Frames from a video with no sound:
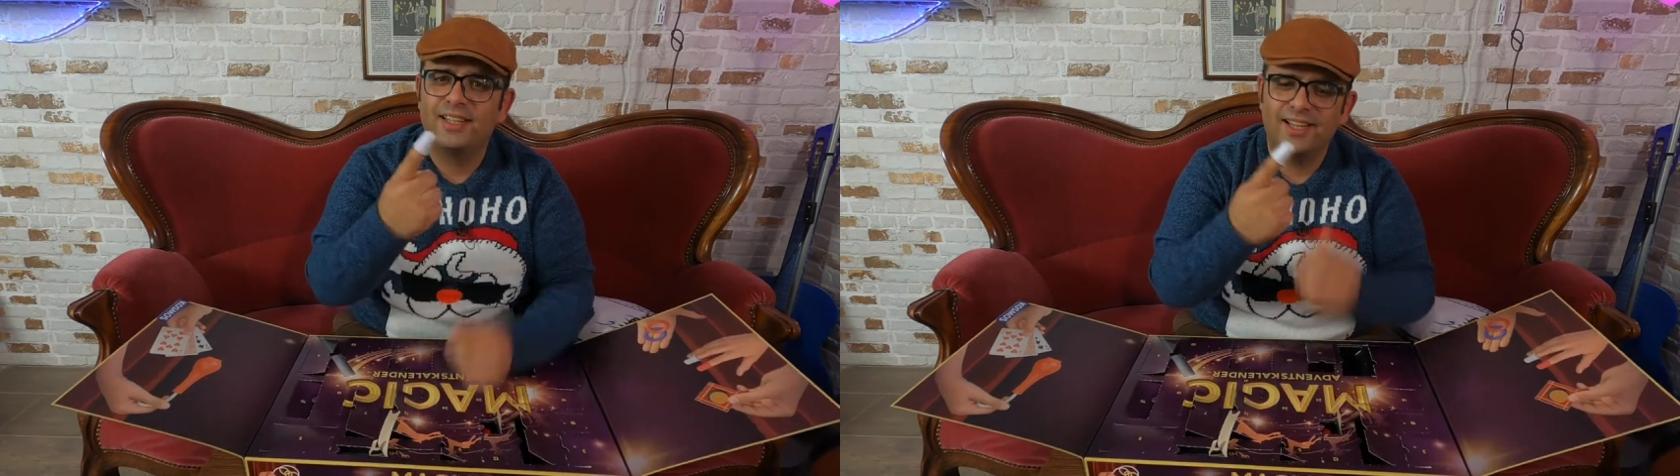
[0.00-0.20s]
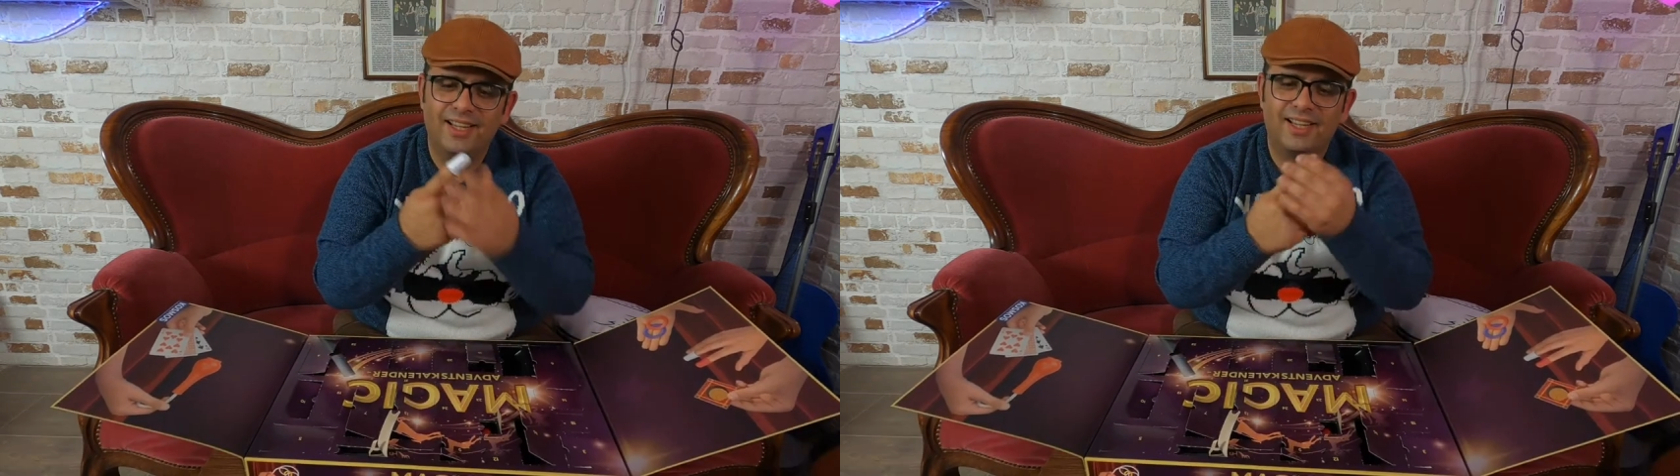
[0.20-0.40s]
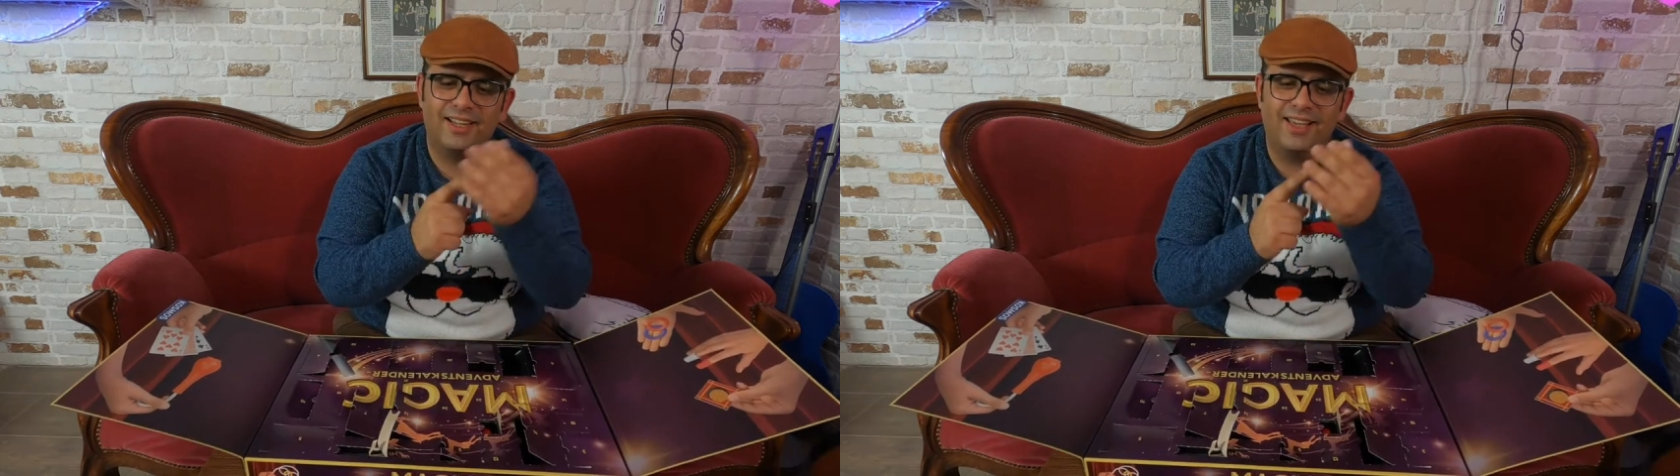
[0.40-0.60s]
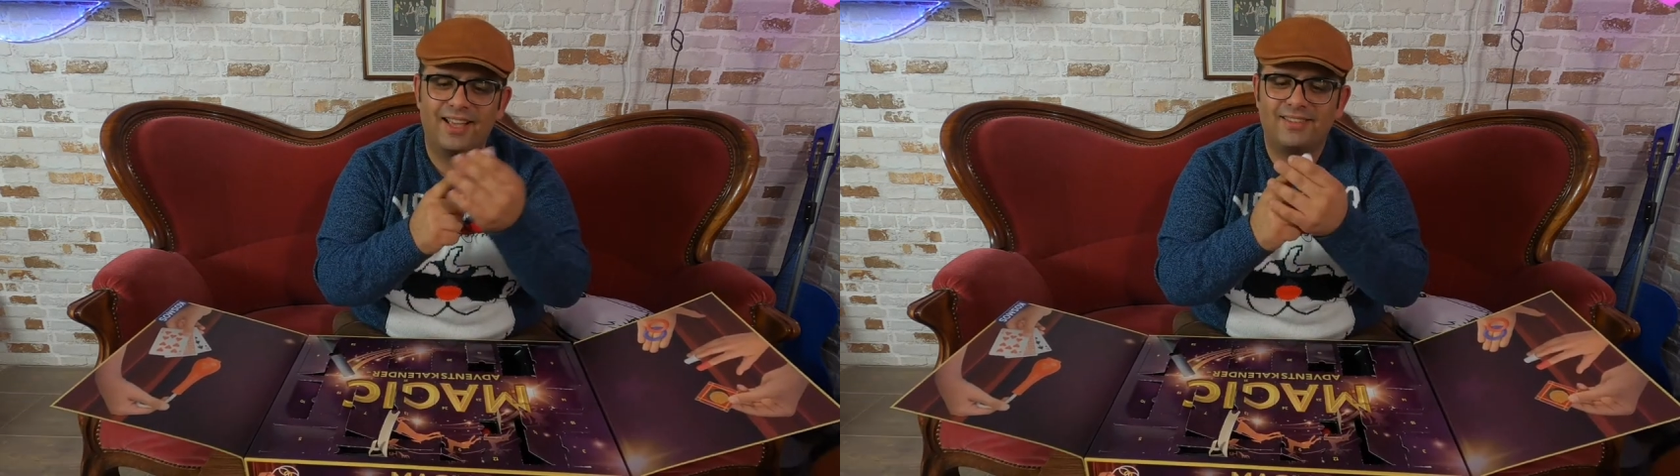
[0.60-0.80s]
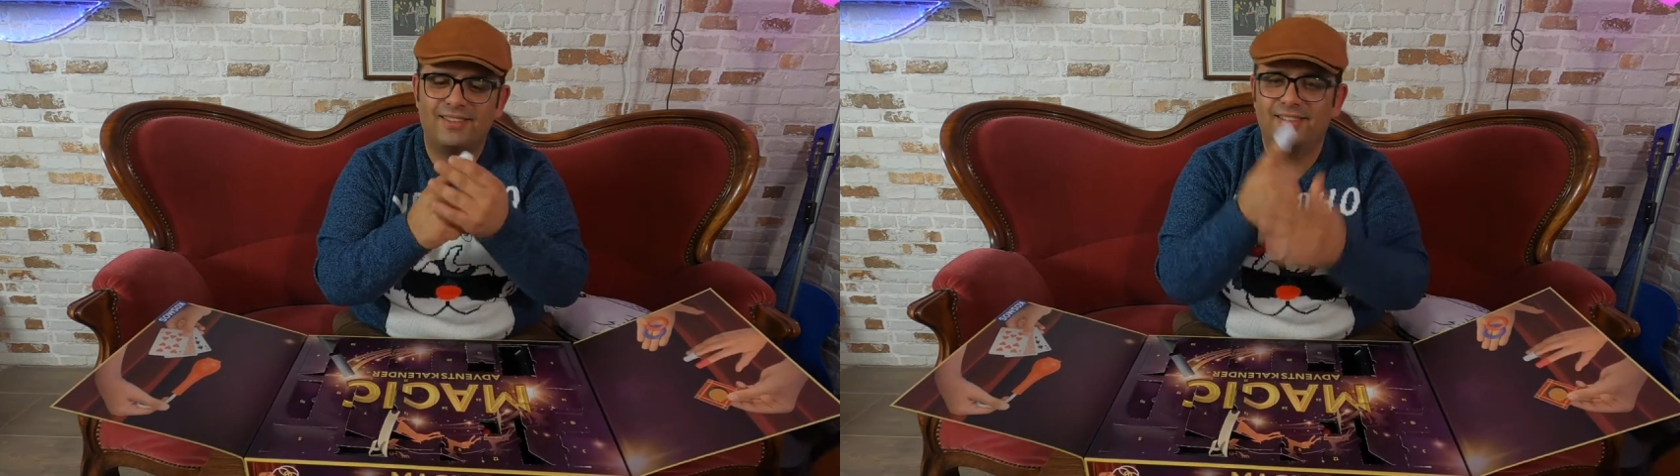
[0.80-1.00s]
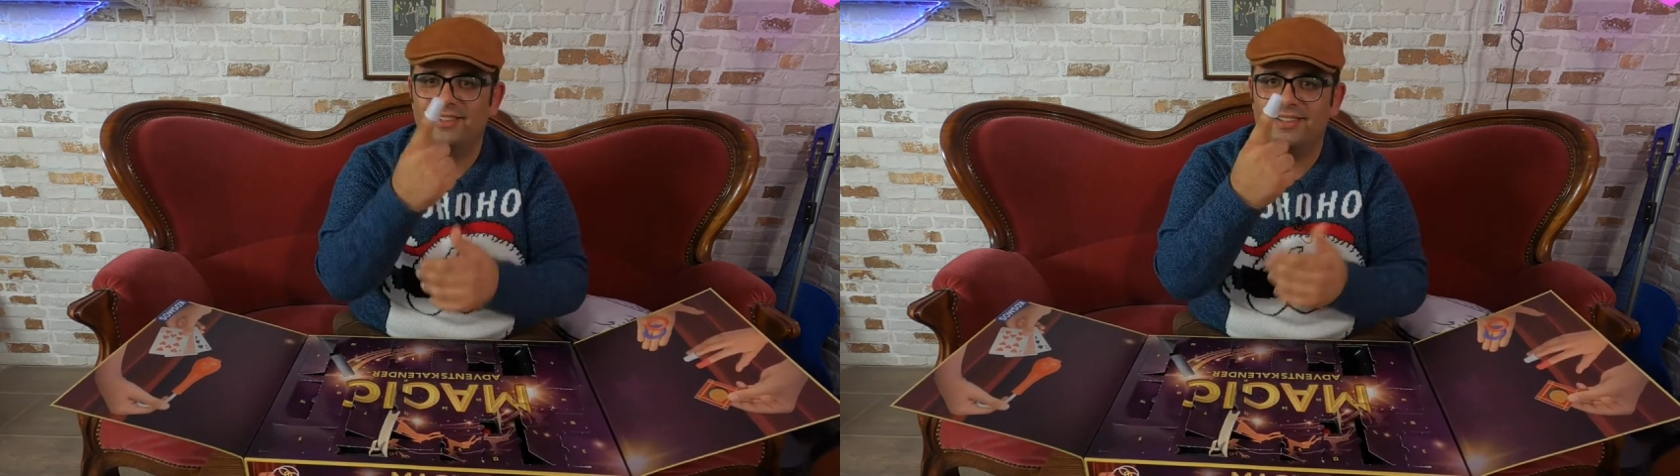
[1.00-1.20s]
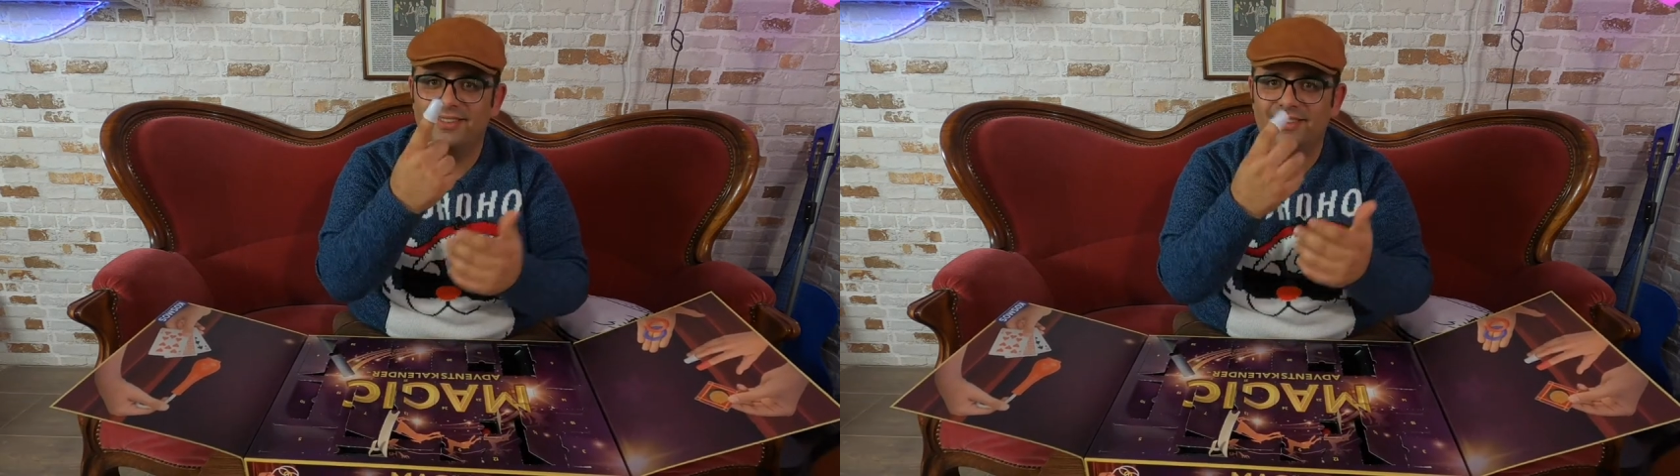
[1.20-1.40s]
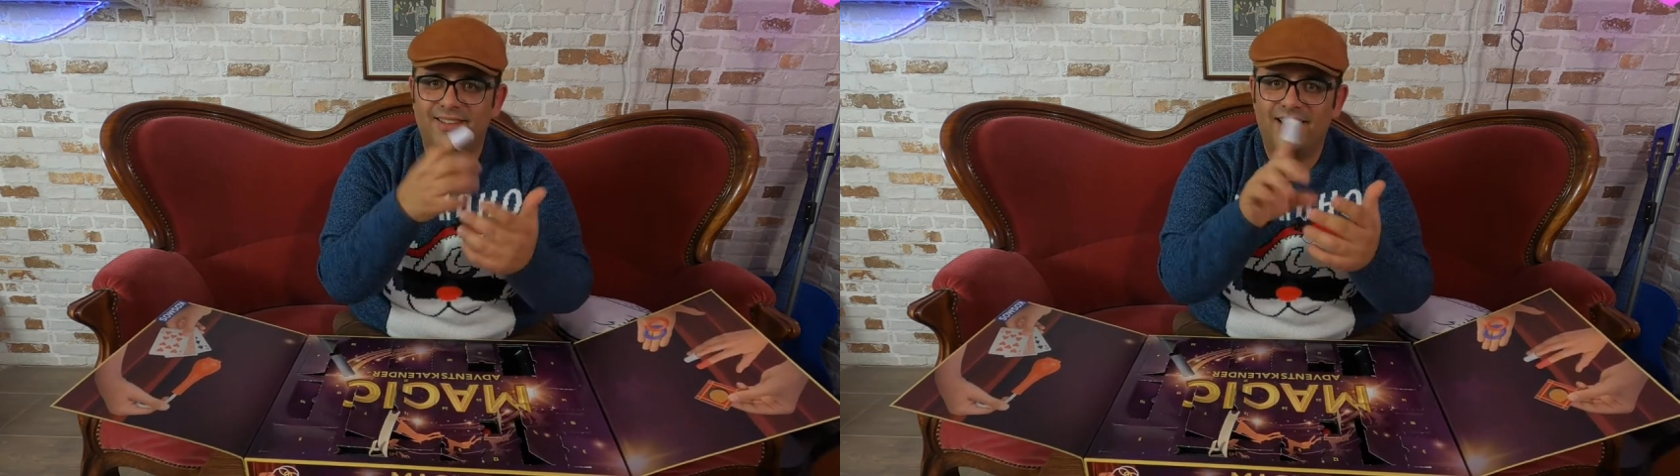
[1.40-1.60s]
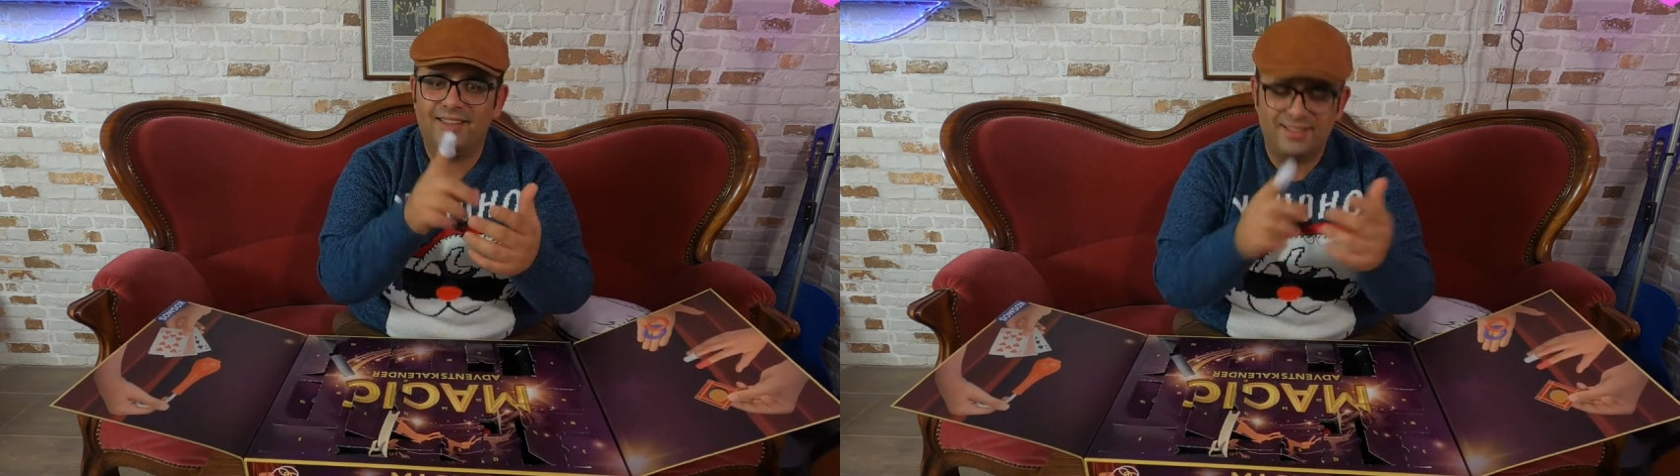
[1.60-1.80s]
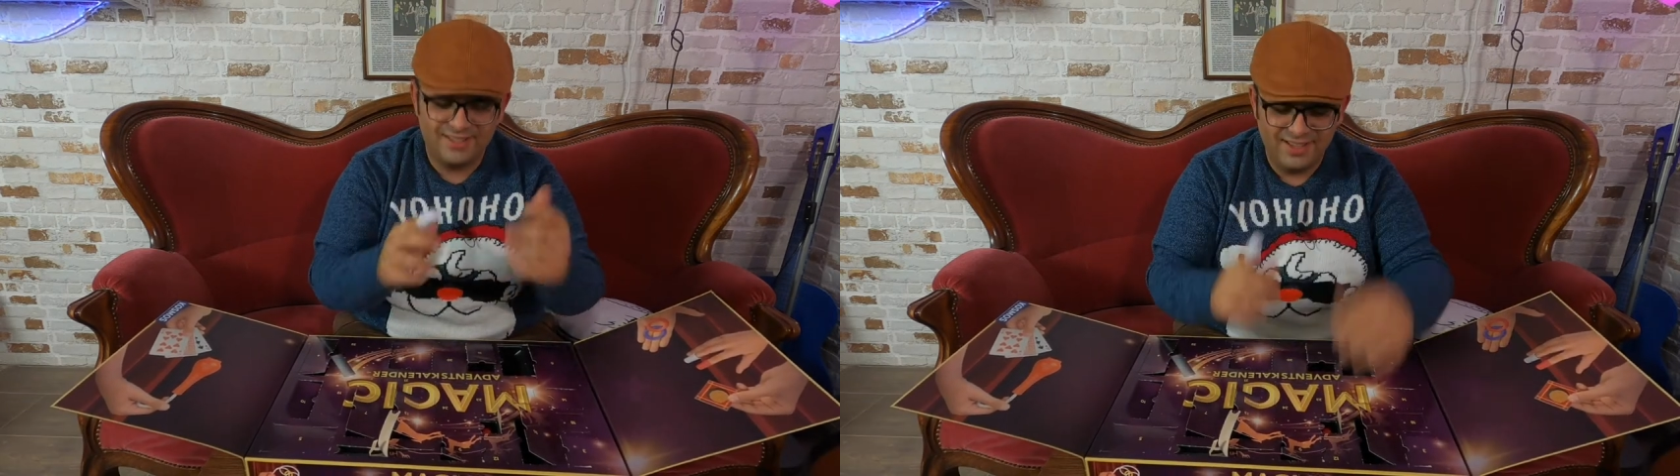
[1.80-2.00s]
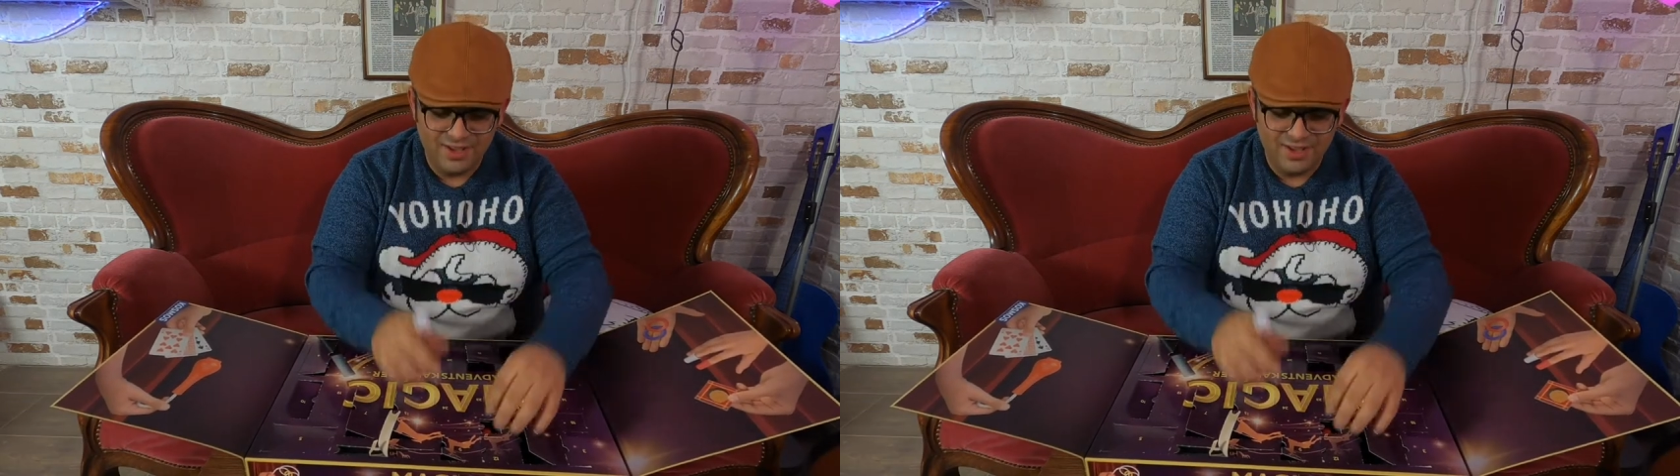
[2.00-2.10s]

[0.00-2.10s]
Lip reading: Yes, and like this.